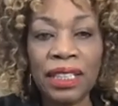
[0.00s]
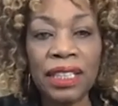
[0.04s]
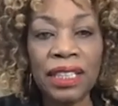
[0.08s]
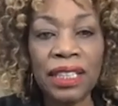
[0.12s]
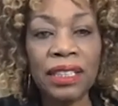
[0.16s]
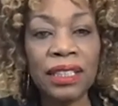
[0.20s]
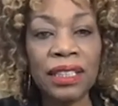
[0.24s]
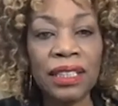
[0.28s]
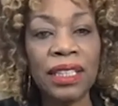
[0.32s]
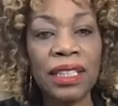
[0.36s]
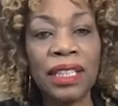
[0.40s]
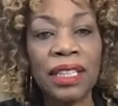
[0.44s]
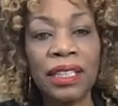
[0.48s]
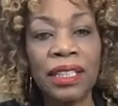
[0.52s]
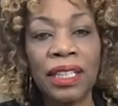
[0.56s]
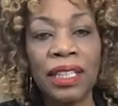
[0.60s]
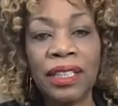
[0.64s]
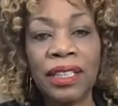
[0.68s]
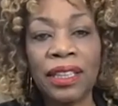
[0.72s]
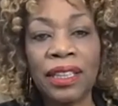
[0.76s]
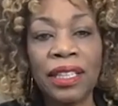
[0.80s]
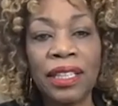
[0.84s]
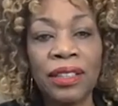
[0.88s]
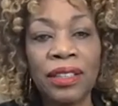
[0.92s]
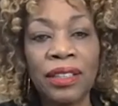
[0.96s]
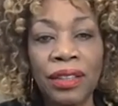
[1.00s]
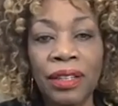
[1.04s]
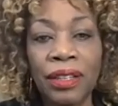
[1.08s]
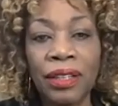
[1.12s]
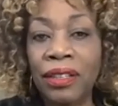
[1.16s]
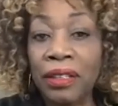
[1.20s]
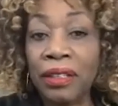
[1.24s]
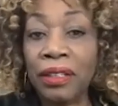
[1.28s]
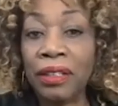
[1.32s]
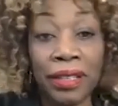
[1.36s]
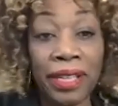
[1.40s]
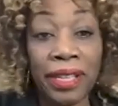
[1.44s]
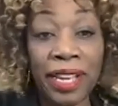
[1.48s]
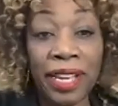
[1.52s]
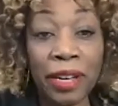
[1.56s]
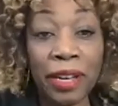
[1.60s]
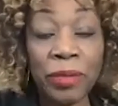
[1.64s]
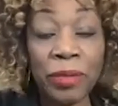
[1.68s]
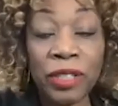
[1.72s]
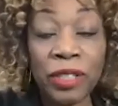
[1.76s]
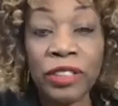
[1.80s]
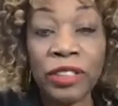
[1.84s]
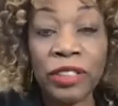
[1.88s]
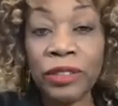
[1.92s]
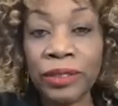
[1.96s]
I think
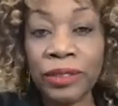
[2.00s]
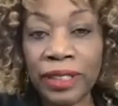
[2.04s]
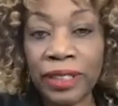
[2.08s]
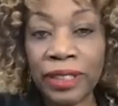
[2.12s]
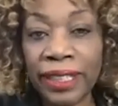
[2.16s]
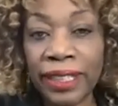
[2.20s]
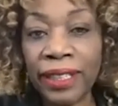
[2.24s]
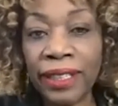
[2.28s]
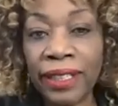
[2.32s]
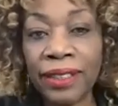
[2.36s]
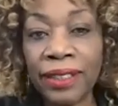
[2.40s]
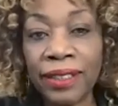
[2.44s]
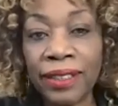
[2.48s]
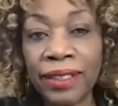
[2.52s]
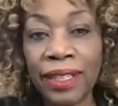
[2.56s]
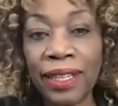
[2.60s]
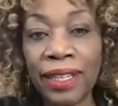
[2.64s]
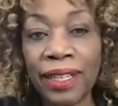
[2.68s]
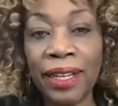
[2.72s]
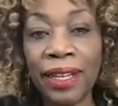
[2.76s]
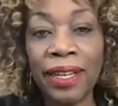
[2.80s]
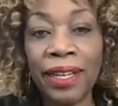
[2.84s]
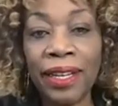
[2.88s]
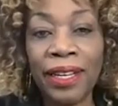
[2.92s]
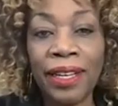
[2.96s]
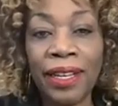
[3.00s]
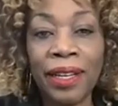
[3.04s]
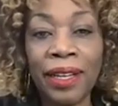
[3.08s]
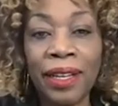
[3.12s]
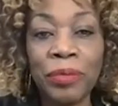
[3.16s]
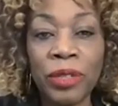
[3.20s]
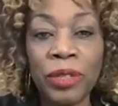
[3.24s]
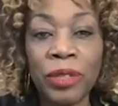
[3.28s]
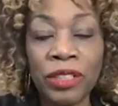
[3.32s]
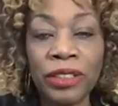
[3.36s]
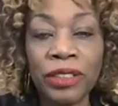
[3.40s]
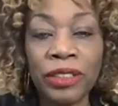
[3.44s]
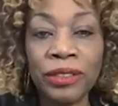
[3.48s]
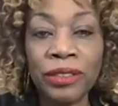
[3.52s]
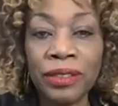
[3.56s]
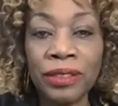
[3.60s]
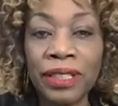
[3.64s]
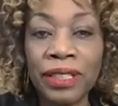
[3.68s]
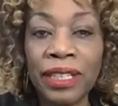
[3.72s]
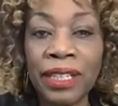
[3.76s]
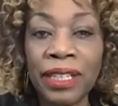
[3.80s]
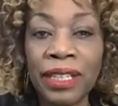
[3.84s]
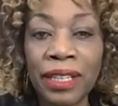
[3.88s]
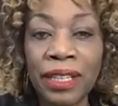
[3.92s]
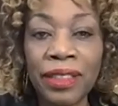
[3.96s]
absolutely,
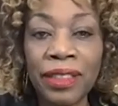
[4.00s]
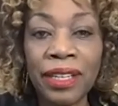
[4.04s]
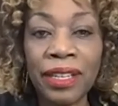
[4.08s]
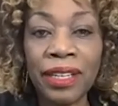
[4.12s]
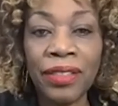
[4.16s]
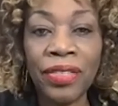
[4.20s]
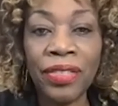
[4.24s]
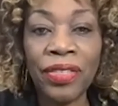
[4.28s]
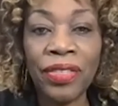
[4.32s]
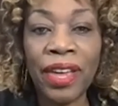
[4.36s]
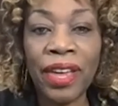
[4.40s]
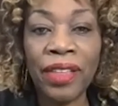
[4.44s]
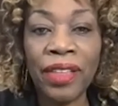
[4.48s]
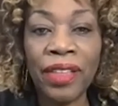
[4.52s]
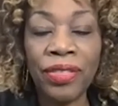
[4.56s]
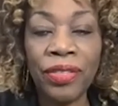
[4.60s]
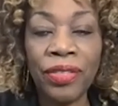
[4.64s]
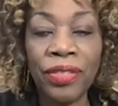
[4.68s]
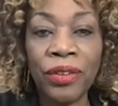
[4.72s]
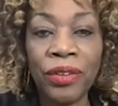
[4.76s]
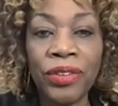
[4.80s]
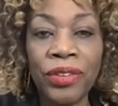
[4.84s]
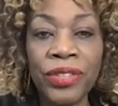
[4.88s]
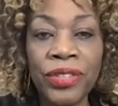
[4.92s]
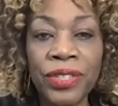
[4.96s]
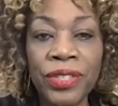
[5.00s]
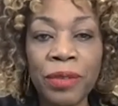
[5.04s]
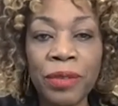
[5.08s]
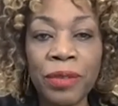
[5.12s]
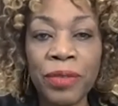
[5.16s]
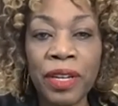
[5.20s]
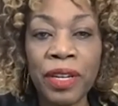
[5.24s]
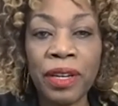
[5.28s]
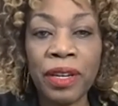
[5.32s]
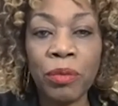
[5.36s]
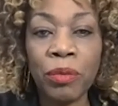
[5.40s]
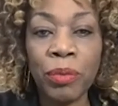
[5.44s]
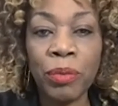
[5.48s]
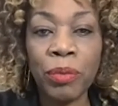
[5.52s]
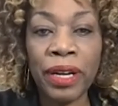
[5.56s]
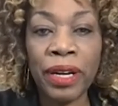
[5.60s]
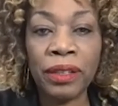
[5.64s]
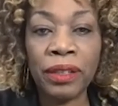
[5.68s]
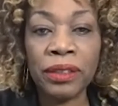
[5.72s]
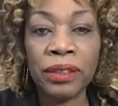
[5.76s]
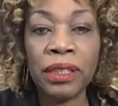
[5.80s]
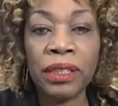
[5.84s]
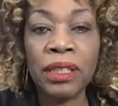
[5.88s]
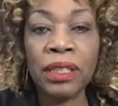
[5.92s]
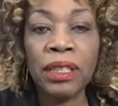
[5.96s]
absolutely, and I think that there is something
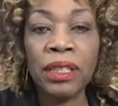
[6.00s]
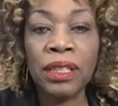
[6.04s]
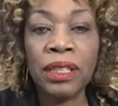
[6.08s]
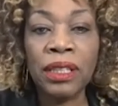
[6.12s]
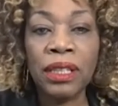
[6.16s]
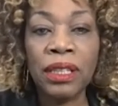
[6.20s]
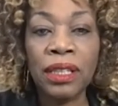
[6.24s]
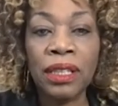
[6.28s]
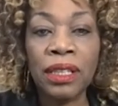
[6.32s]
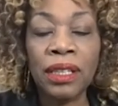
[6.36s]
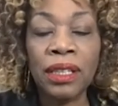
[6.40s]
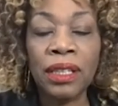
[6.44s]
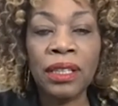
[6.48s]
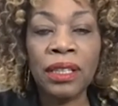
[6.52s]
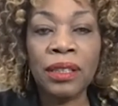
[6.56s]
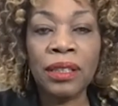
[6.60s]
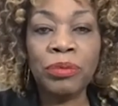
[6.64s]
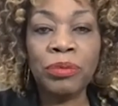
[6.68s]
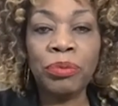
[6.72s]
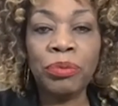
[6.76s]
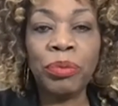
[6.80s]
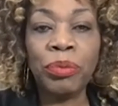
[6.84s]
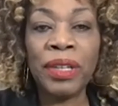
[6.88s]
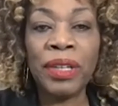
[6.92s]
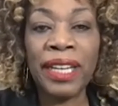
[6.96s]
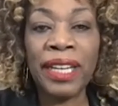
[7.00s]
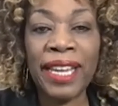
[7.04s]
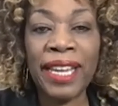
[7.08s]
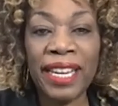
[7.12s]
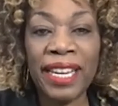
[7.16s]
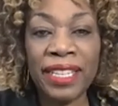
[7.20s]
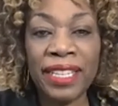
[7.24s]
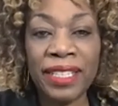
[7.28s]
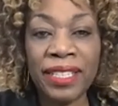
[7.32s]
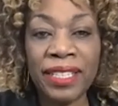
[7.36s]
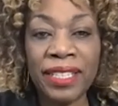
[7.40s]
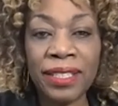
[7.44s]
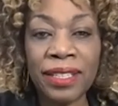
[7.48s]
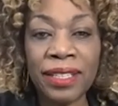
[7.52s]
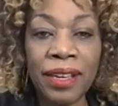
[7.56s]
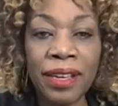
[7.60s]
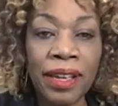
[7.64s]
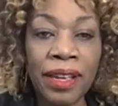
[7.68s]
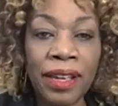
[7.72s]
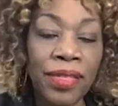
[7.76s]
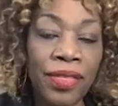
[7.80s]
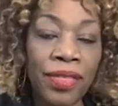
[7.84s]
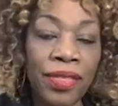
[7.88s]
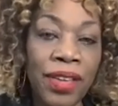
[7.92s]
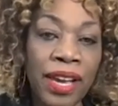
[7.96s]
about a place
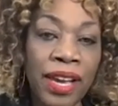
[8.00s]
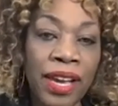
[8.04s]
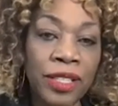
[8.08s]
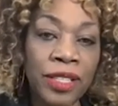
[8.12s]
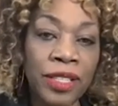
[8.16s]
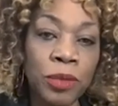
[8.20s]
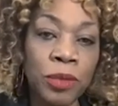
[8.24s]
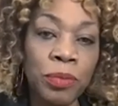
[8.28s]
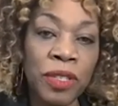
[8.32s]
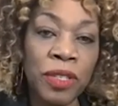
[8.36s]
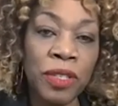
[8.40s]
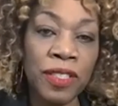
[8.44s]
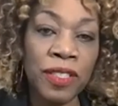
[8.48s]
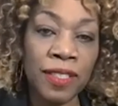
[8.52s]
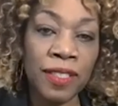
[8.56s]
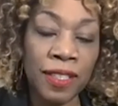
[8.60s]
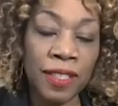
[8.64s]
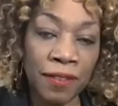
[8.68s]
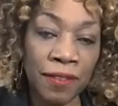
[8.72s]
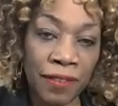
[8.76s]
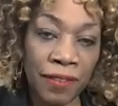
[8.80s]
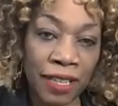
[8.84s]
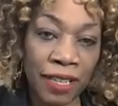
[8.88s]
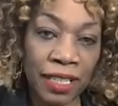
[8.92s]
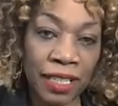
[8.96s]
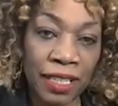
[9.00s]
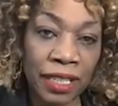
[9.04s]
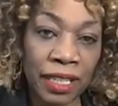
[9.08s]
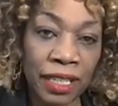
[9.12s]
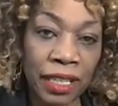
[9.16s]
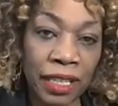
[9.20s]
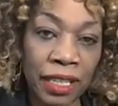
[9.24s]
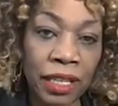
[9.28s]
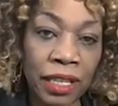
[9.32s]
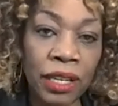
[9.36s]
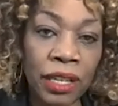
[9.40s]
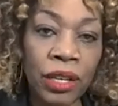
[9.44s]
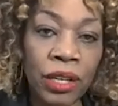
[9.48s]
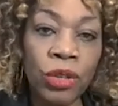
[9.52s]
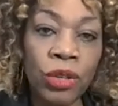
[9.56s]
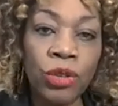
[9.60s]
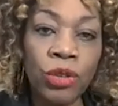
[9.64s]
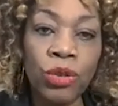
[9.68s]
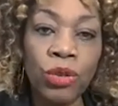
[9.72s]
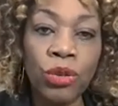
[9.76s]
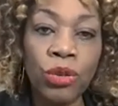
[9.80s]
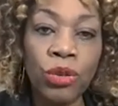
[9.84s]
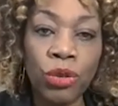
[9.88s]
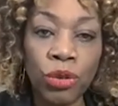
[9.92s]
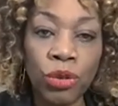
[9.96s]
that specifically
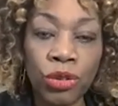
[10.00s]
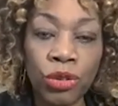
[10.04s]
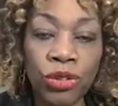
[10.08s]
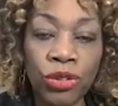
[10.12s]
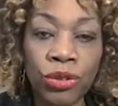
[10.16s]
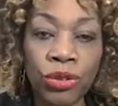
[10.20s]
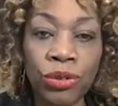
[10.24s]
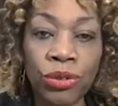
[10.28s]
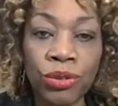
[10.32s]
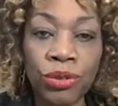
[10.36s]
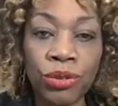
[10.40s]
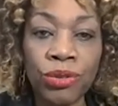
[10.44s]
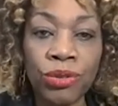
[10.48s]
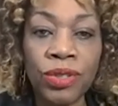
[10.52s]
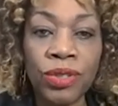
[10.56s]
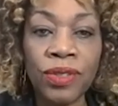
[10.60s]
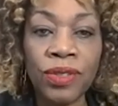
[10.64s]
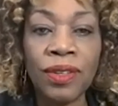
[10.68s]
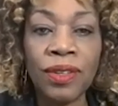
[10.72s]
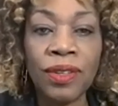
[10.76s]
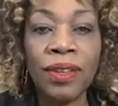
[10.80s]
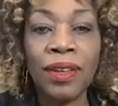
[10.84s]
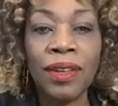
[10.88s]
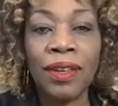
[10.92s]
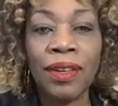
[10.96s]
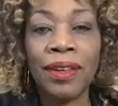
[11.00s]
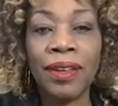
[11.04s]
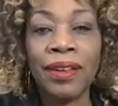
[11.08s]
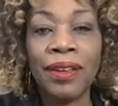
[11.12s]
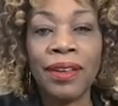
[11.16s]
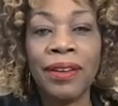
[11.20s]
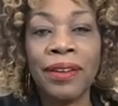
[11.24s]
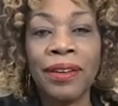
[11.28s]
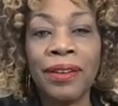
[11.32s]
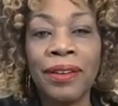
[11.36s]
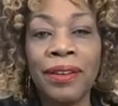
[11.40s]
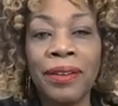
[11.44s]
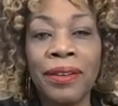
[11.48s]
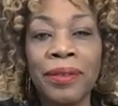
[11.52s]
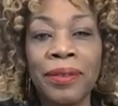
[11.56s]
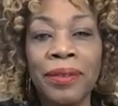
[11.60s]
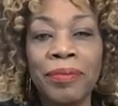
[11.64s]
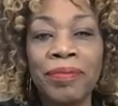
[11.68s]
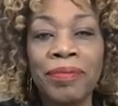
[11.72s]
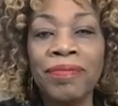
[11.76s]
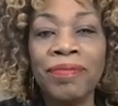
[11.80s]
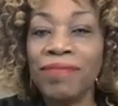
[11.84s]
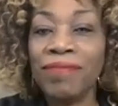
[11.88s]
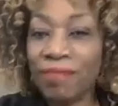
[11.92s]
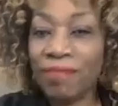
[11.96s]
nurtures
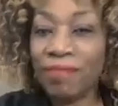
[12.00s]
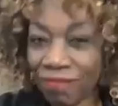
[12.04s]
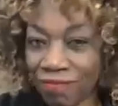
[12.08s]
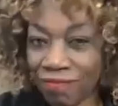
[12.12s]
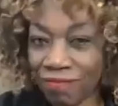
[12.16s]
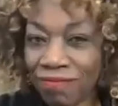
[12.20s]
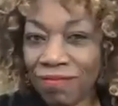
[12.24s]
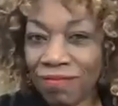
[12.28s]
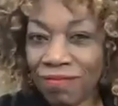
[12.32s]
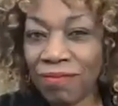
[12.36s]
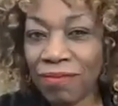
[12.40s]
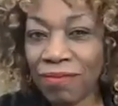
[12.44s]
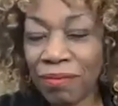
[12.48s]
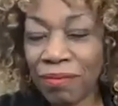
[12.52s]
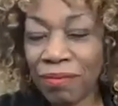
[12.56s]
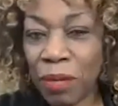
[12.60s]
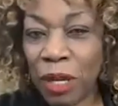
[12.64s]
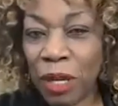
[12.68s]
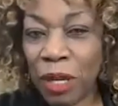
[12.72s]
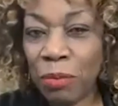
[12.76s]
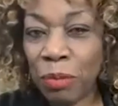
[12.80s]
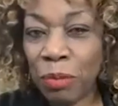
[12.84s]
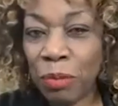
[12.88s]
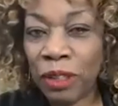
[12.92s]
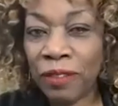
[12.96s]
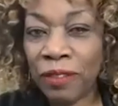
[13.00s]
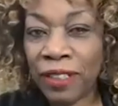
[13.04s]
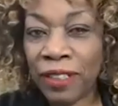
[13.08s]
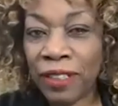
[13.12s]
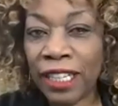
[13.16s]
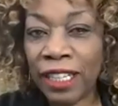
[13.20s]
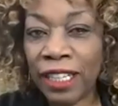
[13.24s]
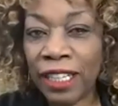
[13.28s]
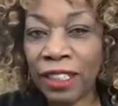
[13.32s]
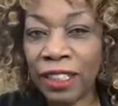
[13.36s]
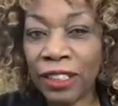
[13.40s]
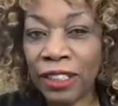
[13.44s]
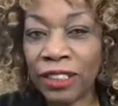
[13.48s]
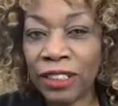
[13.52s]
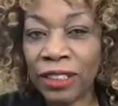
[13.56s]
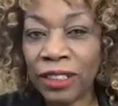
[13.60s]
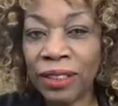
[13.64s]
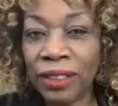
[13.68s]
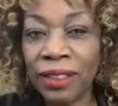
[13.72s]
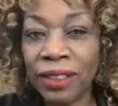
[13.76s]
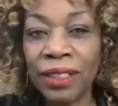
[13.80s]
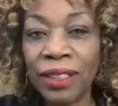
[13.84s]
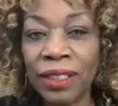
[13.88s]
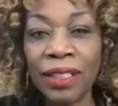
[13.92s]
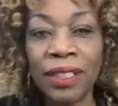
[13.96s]
um, people of
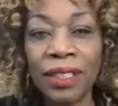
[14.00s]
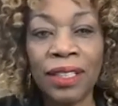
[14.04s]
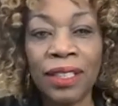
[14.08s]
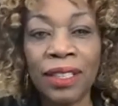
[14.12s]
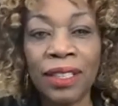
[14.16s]
color,